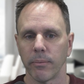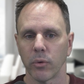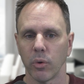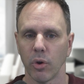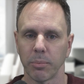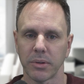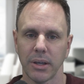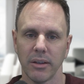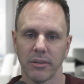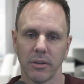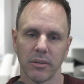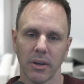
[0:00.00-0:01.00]
We hope
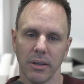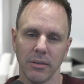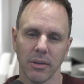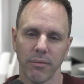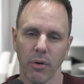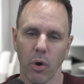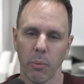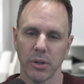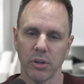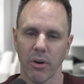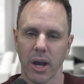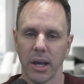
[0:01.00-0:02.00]
today's insights have
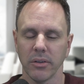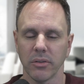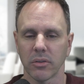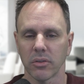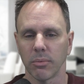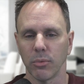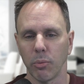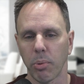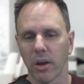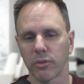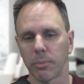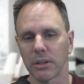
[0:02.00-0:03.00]
opened your eyes to some new
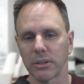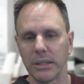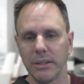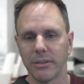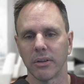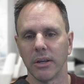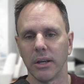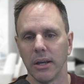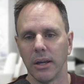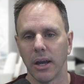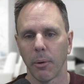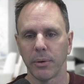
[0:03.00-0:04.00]
possibilities,
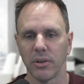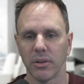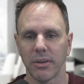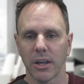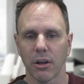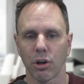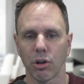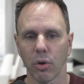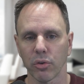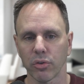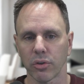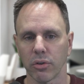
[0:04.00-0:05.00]
helping you to take a
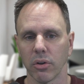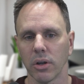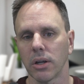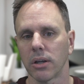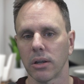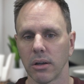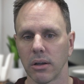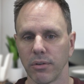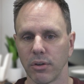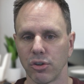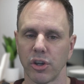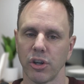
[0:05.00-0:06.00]
closer look of
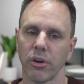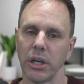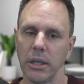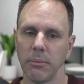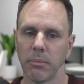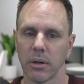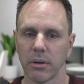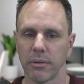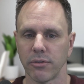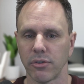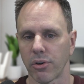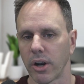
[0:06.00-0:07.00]
your dream
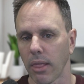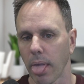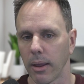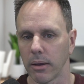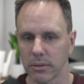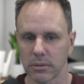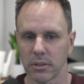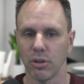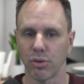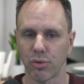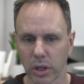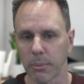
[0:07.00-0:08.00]
of
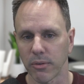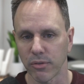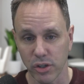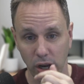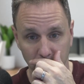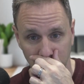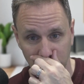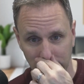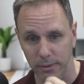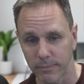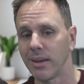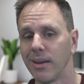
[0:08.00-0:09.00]

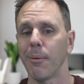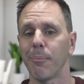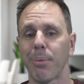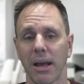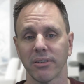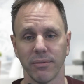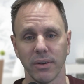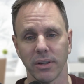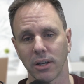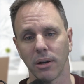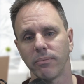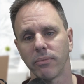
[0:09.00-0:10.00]
generating passive
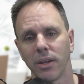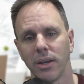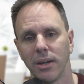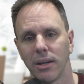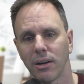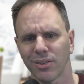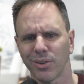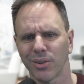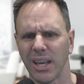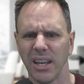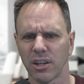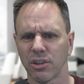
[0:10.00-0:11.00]
income, and also
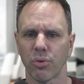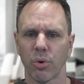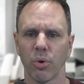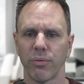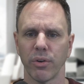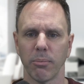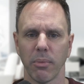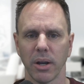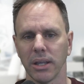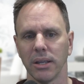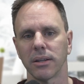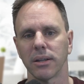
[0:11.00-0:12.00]
gaining control over your
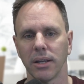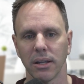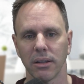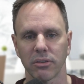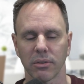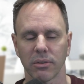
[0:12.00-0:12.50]
money, and